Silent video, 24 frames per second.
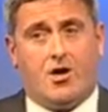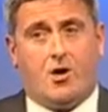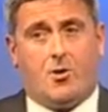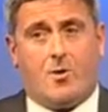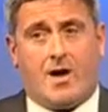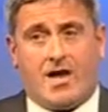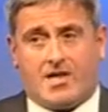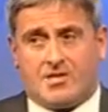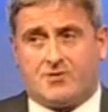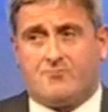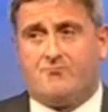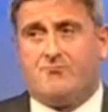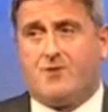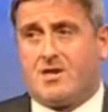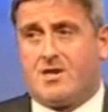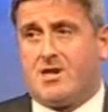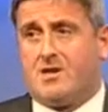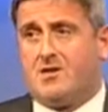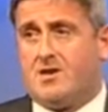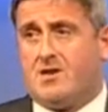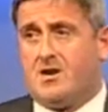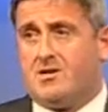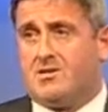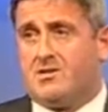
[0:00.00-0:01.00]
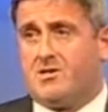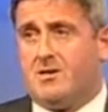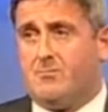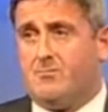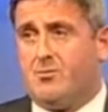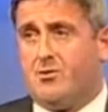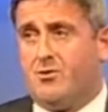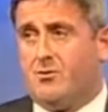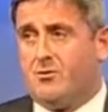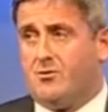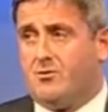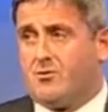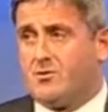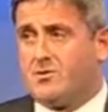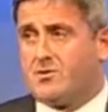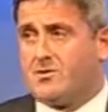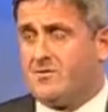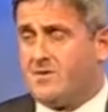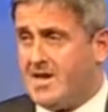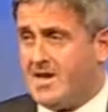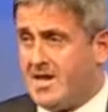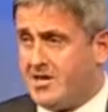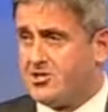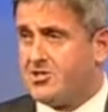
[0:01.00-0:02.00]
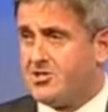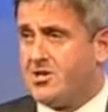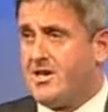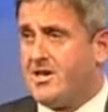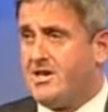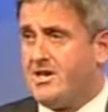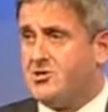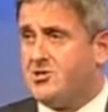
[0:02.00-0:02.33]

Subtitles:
who hasn't recognised the importance of a national